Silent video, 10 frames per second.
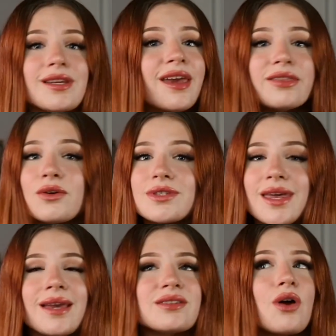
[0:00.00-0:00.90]
get those
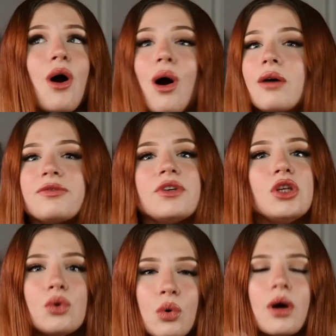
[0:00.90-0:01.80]
things off
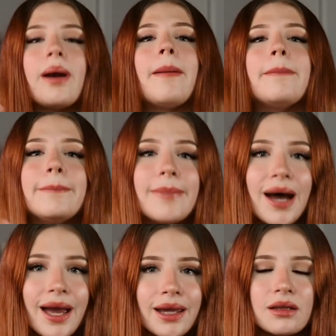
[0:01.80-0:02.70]
your
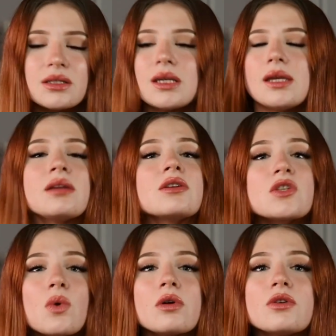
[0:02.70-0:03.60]
mind. Eating
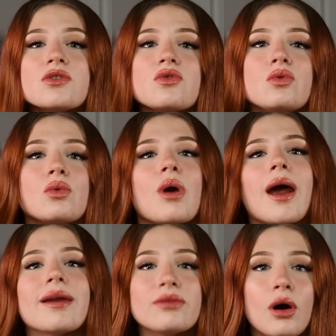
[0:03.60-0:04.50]
disorders
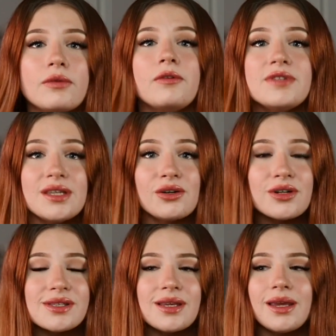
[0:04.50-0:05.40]
thrive off of
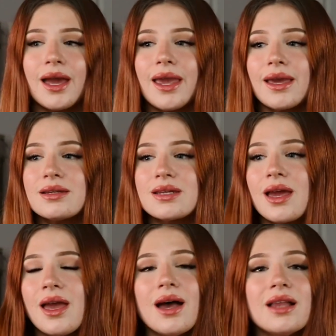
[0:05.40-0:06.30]
secrecy and
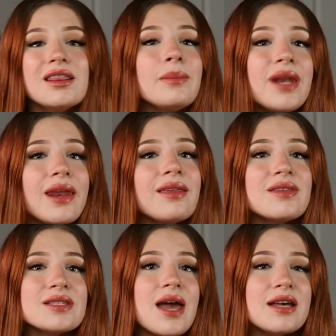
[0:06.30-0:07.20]
eliminating
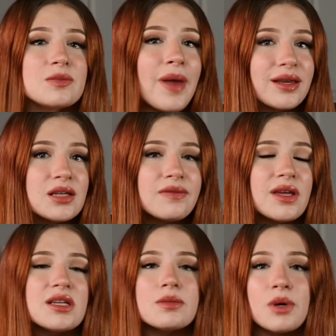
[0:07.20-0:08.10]
this aspect of
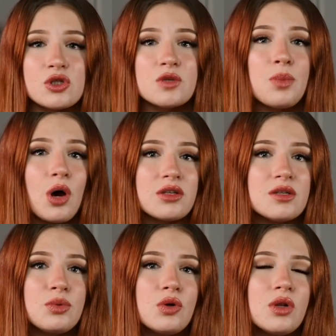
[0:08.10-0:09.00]
it as much as
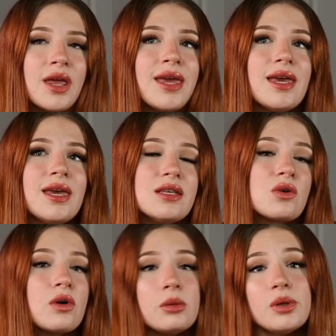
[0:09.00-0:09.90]
possible is
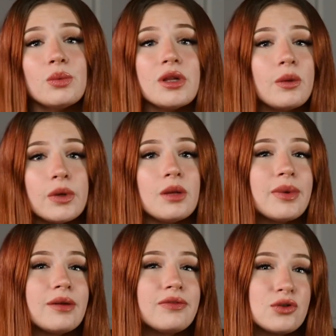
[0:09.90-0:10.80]
going to be really, really
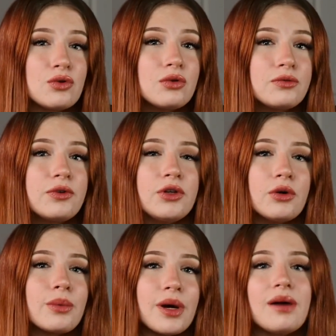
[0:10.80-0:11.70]
beneficial for
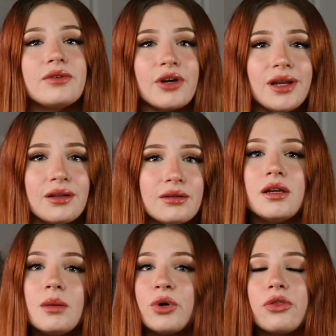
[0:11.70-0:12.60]
your recovery.
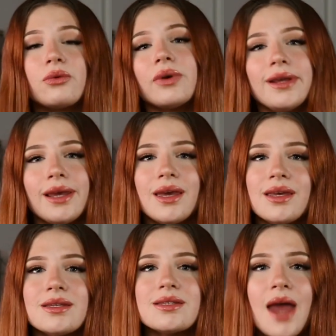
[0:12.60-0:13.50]
Number three
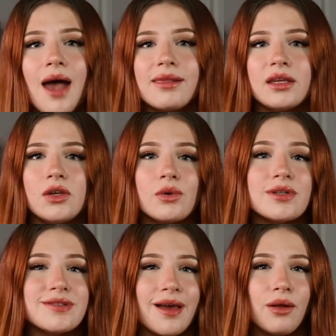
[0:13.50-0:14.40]
is telling
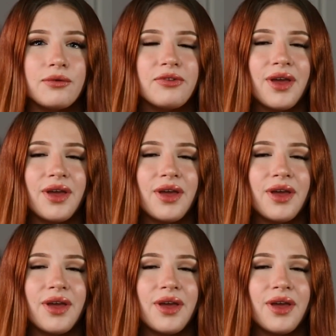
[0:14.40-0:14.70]
yourself